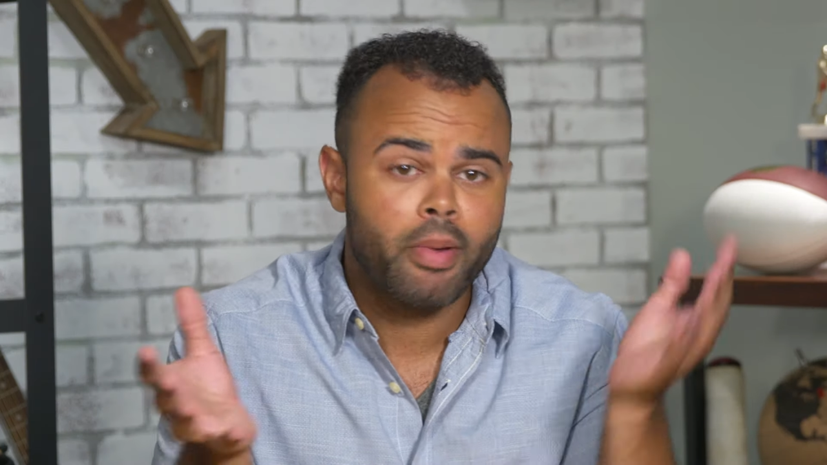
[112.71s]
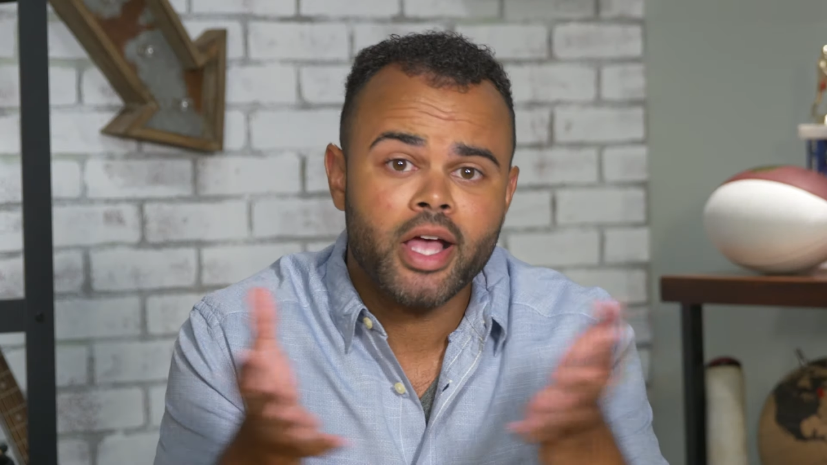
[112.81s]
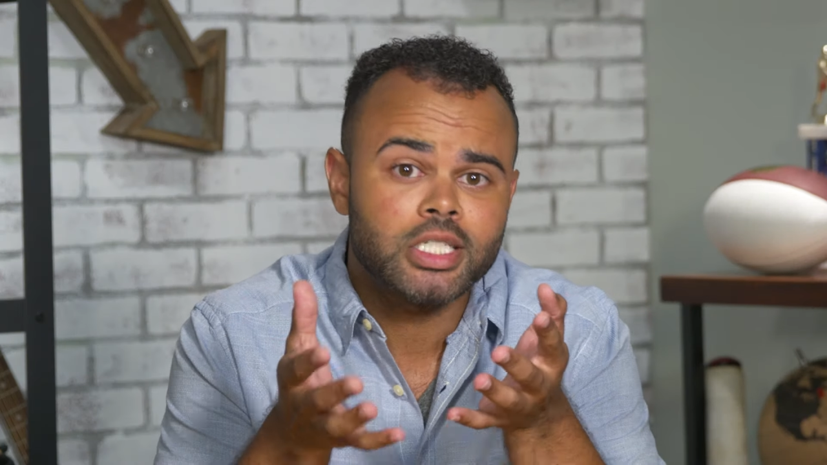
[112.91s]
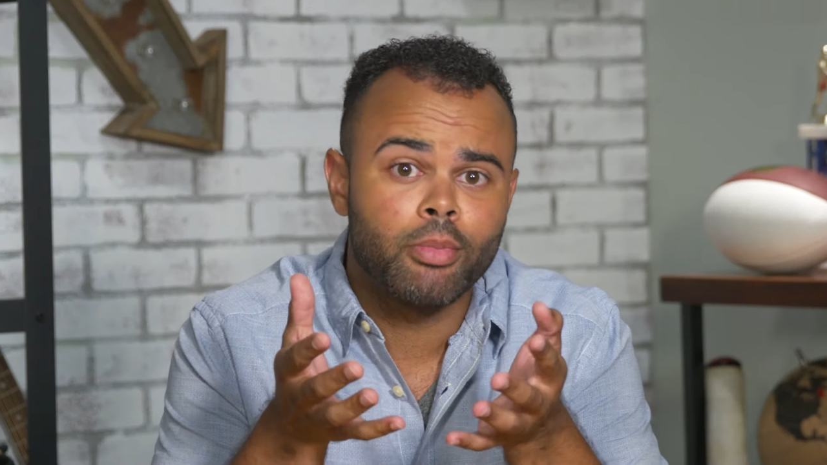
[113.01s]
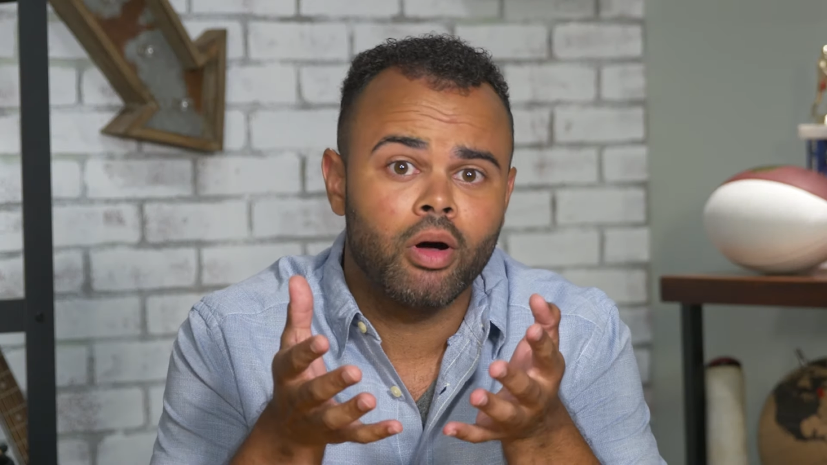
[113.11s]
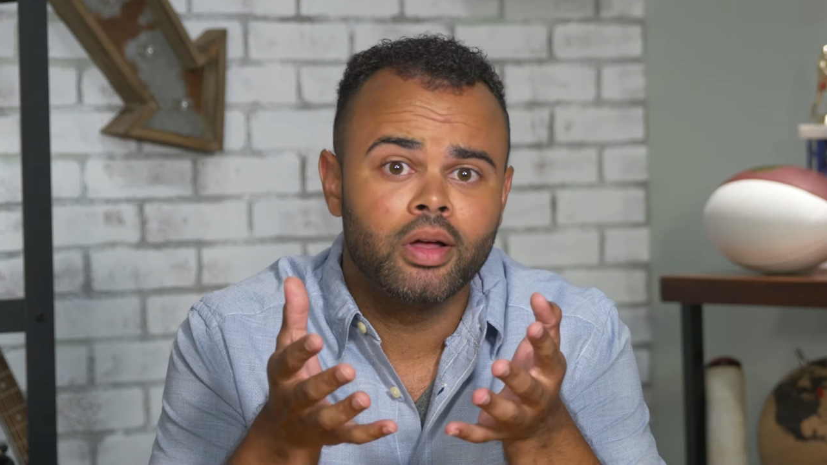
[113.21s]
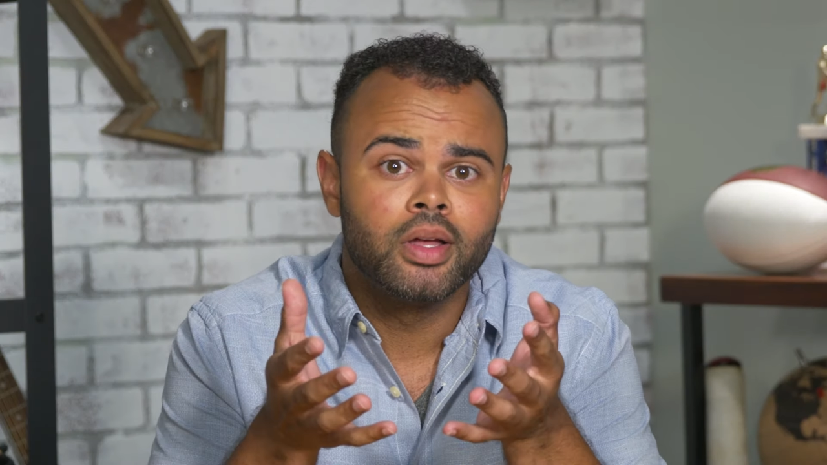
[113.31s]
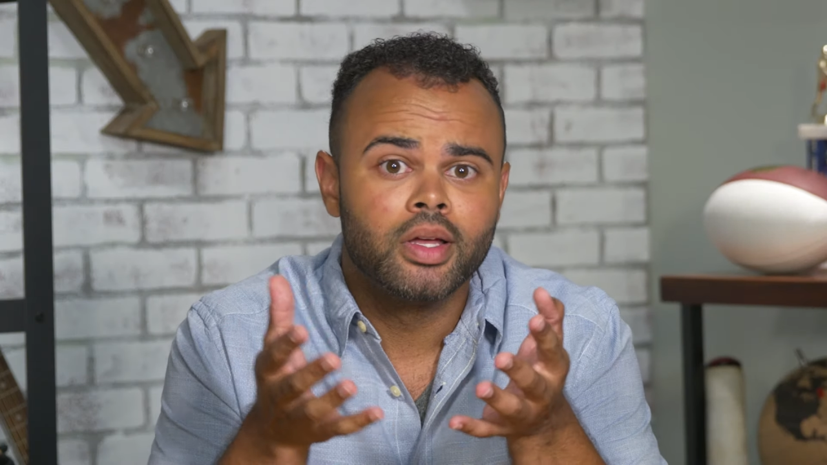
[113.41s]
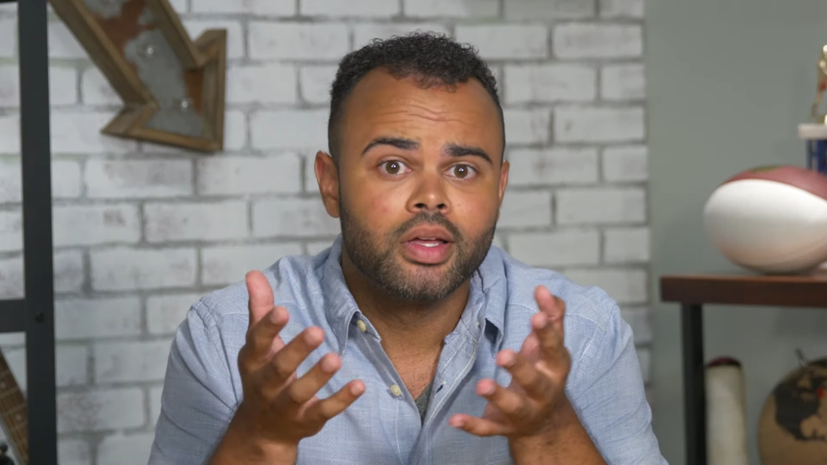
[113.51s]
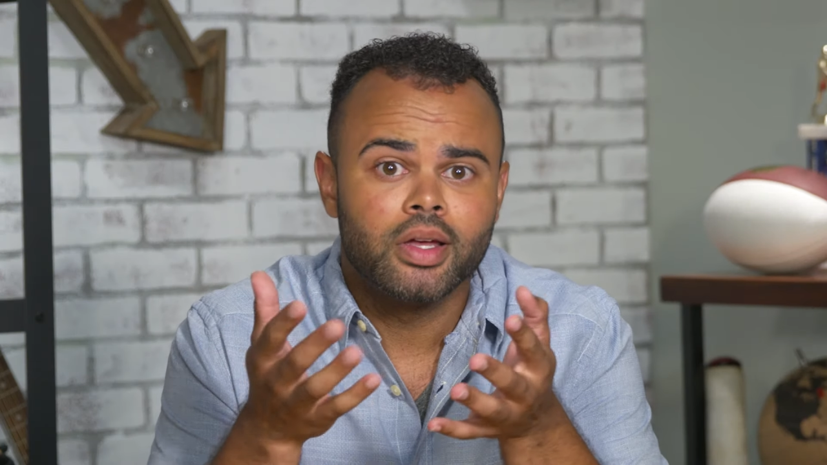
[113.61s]
basketball,
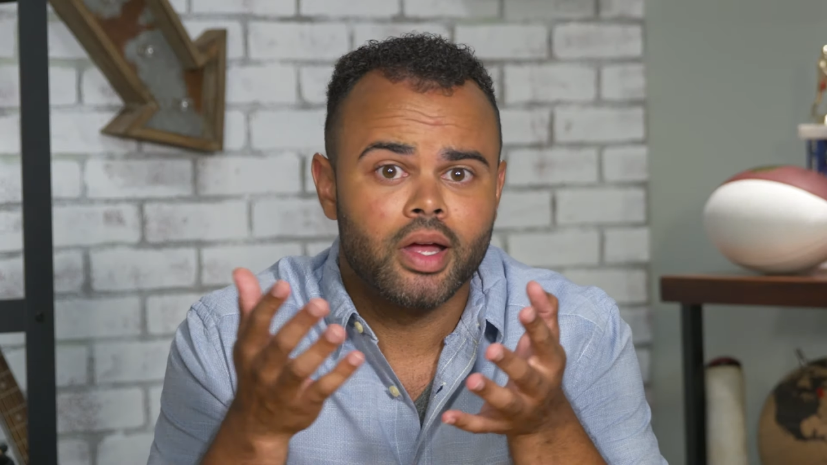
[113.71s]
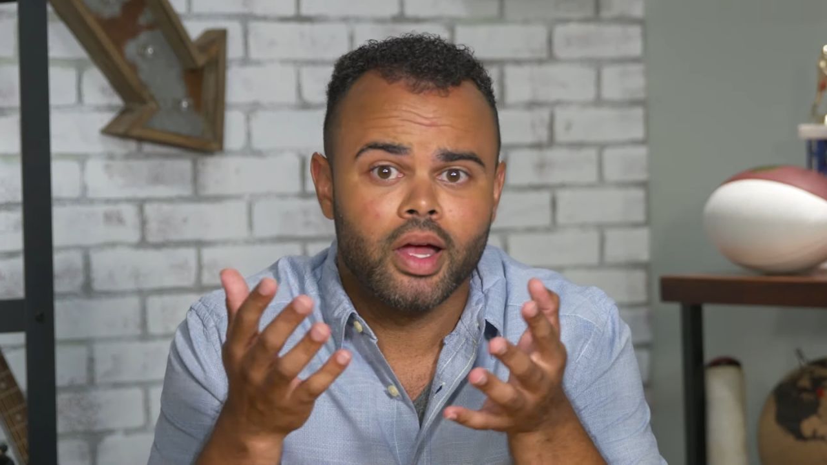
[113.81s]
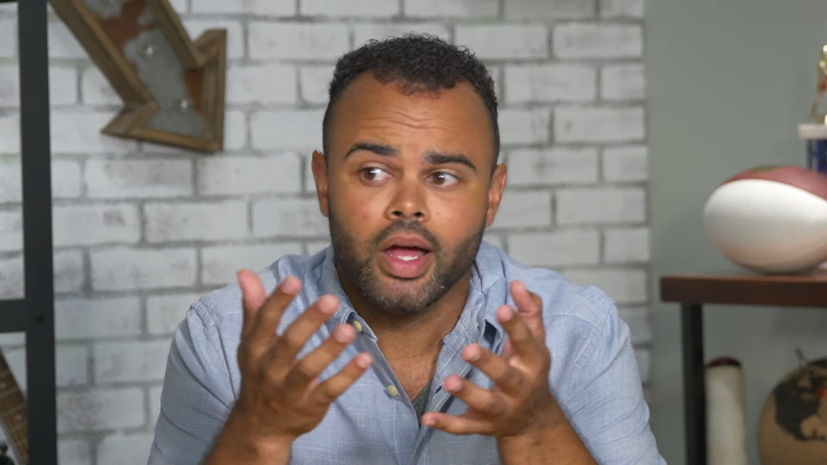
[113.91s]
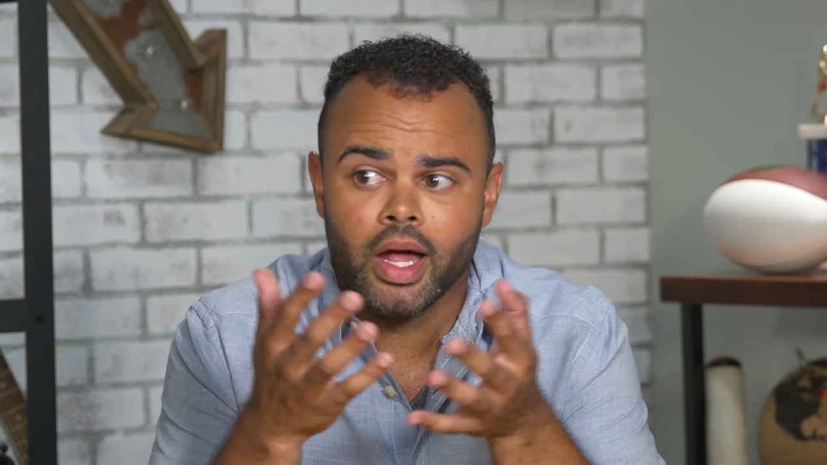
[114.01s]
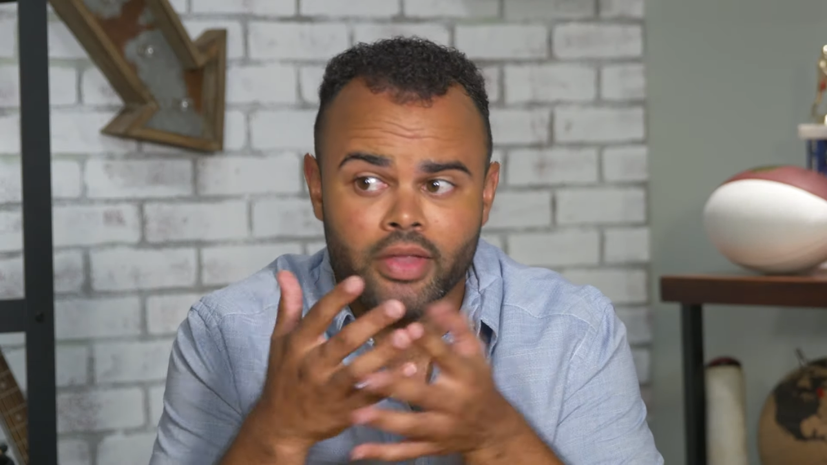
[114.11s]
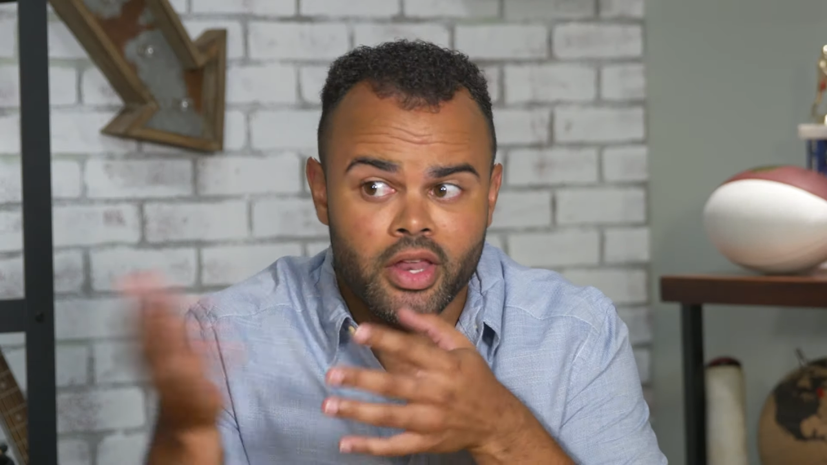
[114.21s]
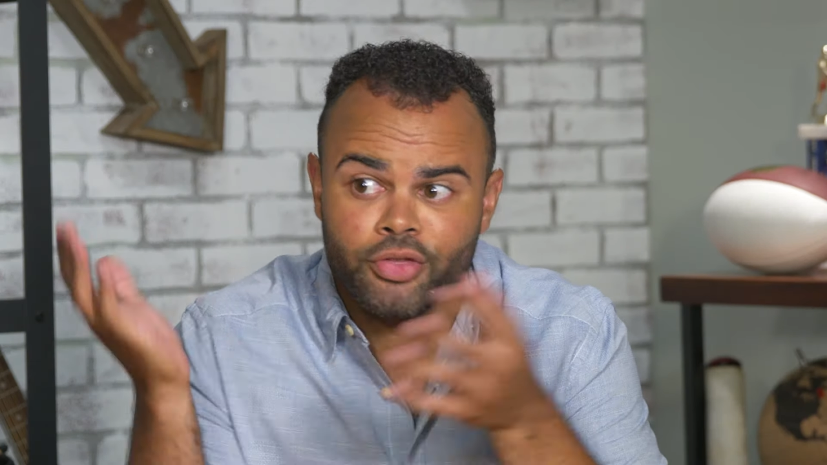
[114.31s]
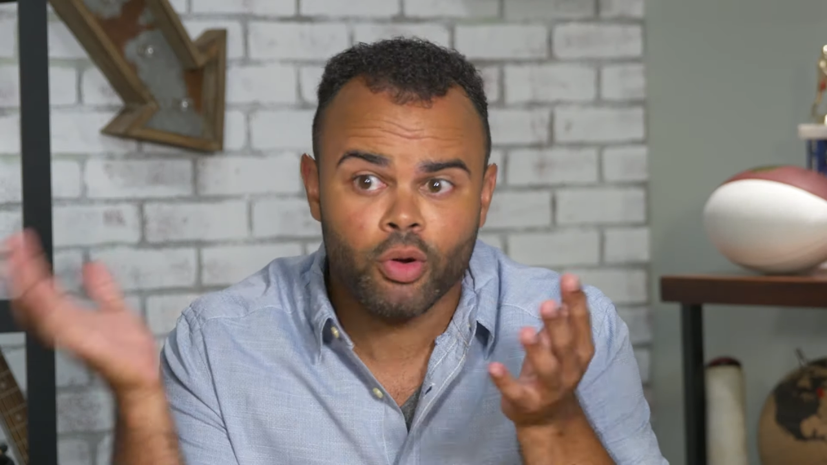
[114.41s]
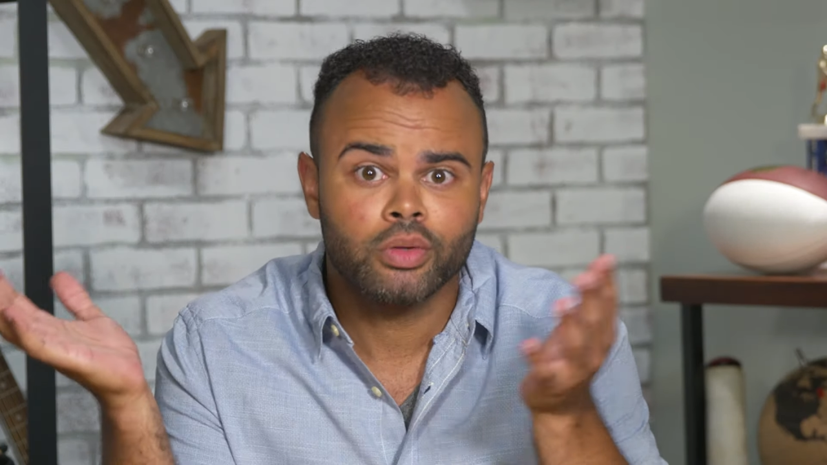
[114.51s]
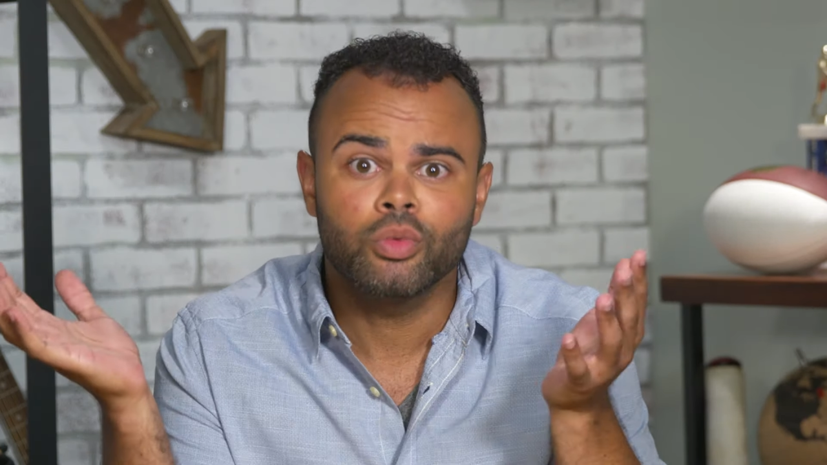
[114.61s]
and then you
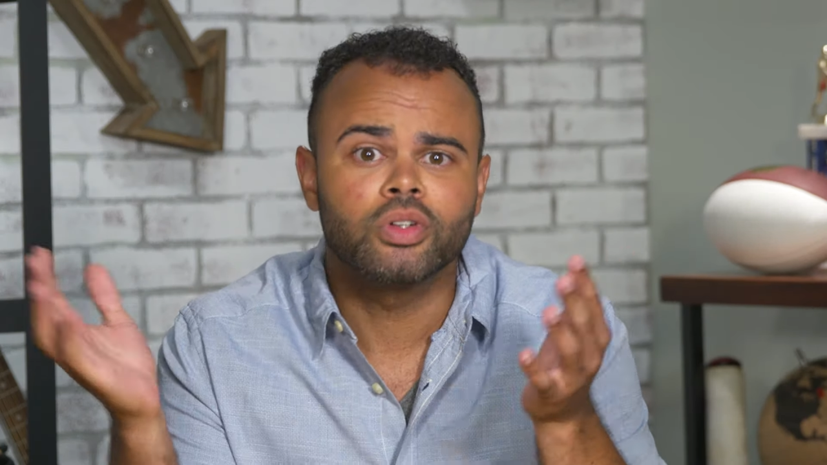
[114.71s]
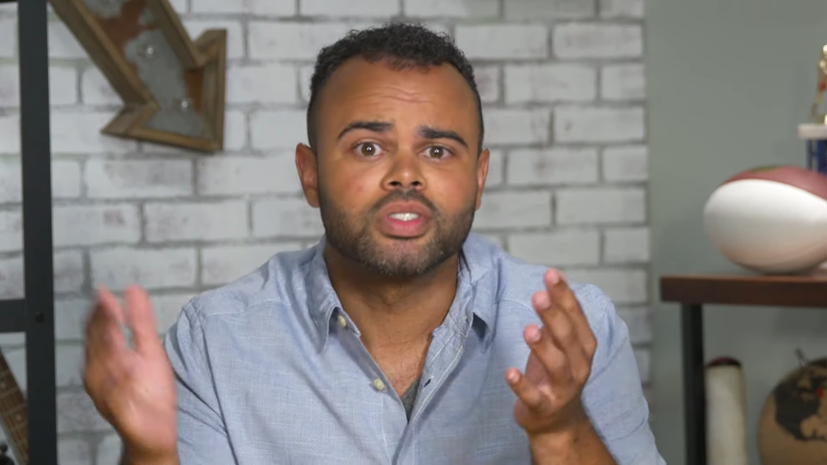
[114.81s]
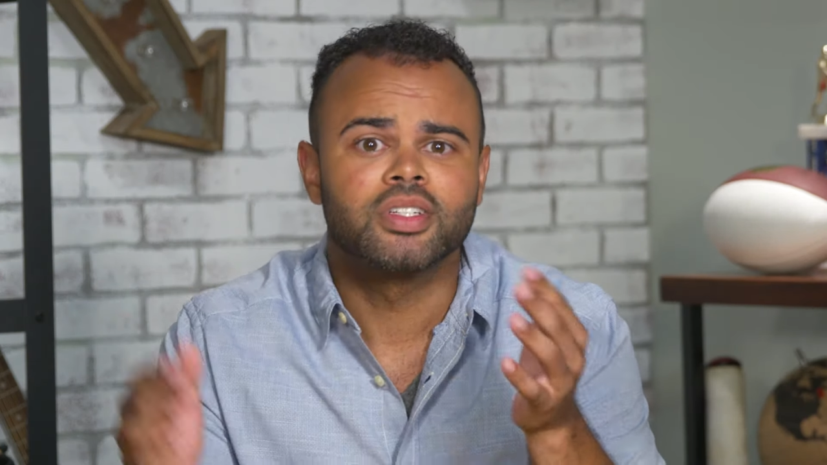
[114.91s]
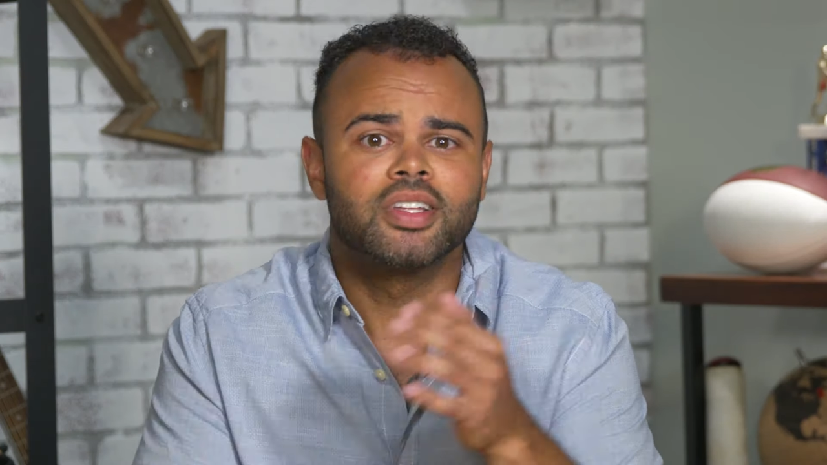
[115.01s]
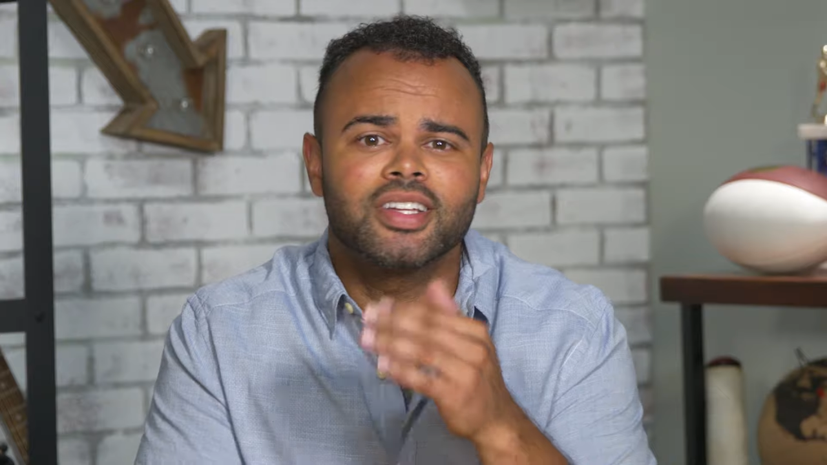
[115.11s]
throw out the rules.